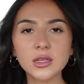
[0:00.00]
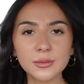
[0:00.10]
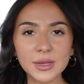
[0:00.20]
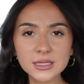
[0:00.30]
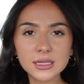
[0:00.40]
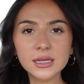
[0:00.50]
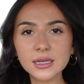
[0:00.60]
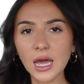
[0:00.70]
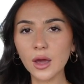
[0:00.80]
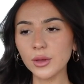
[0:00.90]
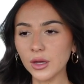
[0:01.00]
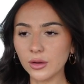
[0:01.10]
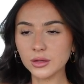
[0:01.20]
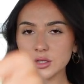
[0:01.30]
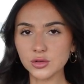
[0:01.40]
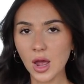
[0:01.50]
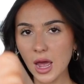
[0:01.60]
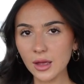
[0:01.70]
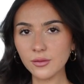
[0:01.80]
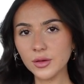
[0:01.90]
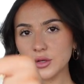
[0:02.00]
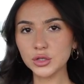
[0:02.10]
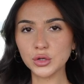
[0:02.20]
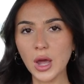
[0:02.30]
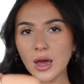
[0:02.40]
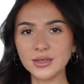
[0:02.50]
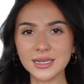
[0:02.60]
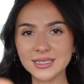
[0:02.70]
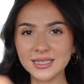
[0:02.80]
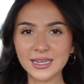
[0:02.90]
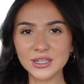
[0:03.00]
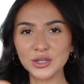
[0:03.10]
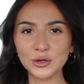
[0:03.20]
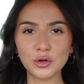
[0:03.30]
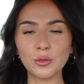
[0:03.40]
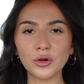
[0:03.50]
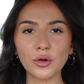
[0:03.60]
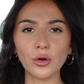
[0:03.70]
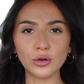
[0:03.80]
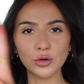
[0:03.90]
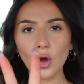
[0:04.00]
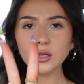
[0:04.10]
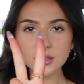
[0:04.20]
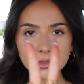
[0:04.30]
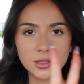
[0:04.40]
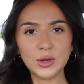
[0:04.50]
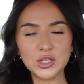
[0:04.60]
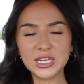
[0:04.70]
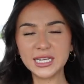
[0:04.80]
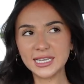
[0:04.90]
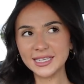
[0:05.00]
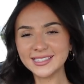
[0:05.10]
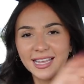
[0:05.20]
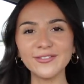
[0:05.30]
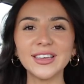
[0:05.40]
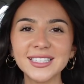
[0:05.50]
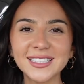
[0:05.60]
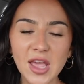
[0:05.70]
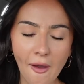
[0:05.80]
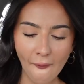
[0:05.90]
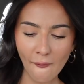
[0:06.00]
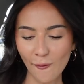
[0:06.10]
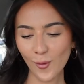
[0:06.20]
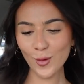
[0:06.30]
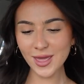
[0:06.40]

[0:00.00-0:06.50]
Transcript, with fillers: So basically now we are going to drive to our destination numero dos, which is Savers. Oh